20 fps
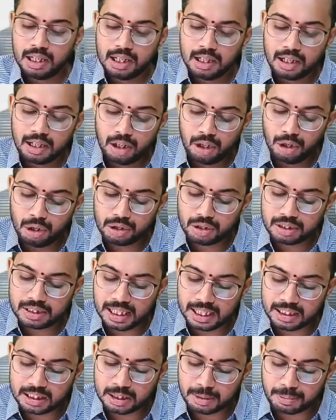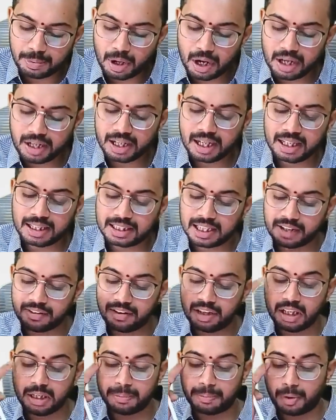Look, 6th point and
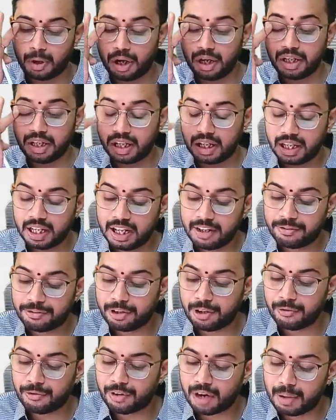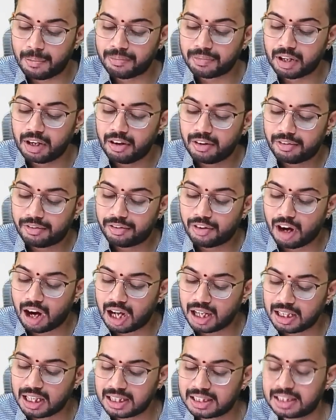7th point, gift from
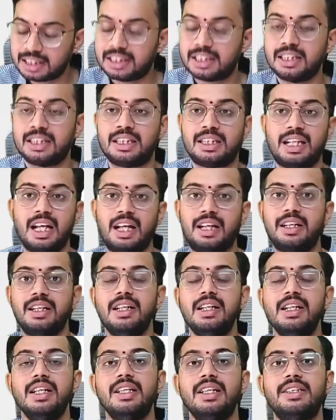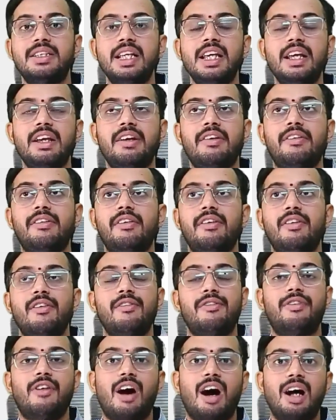father's sister. See,
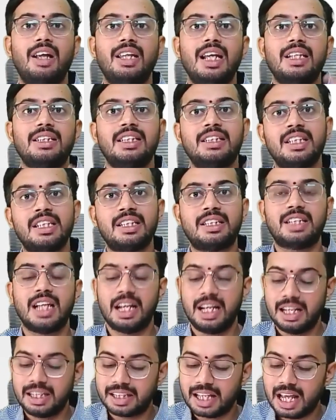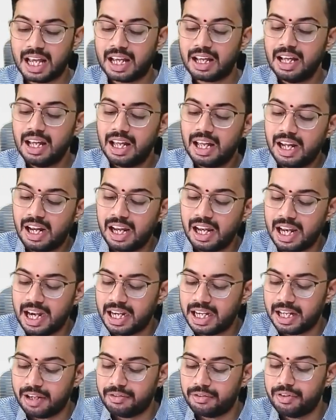father's sister is a
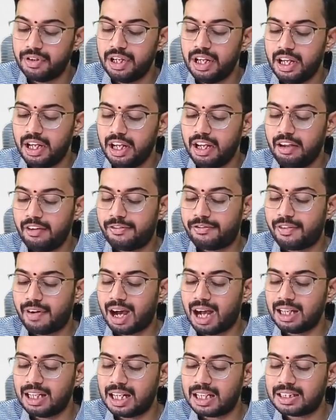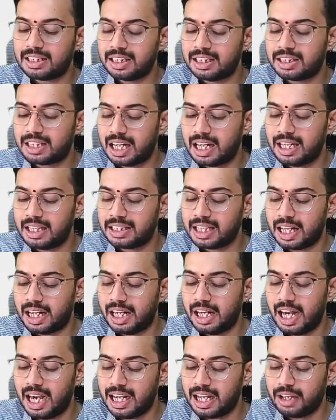relative. If father's sister is a
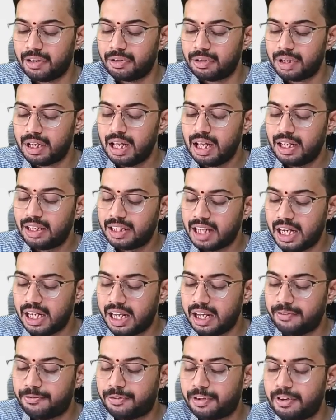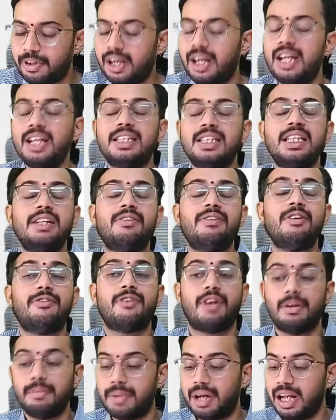relative, then gift received
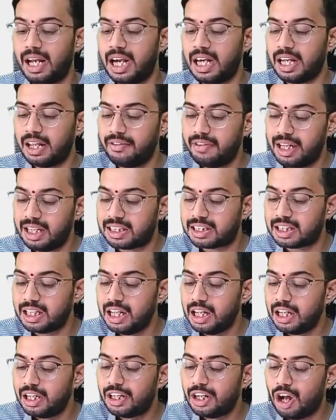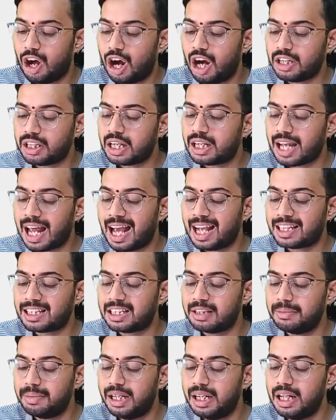from relative is not
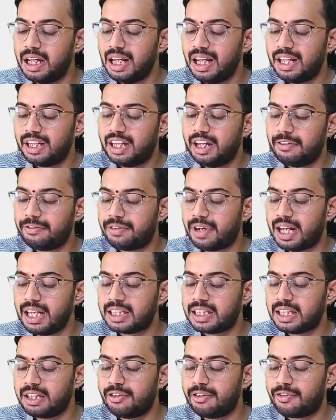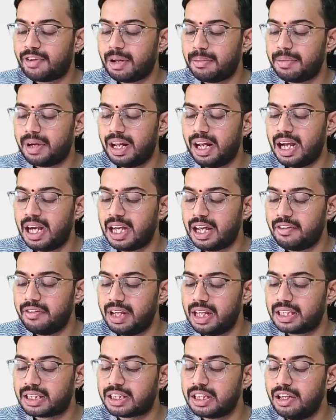taxable. Gift received from relative
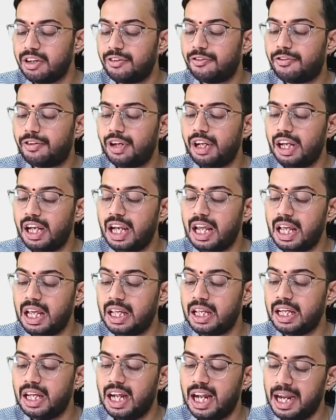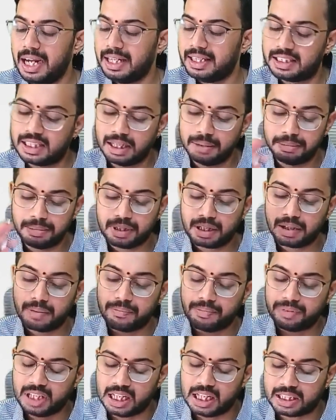is fully exempt.
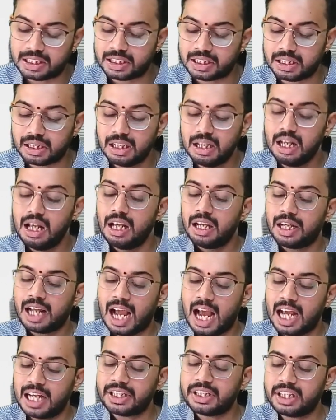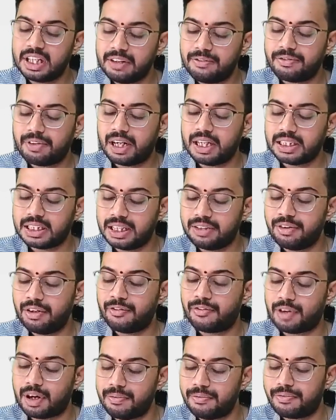Next, cash gift received
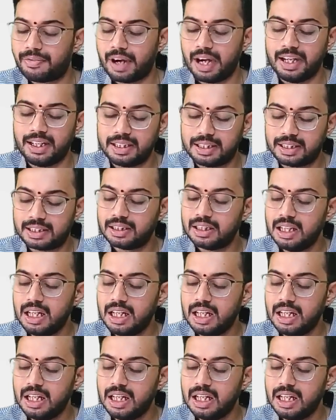from friends.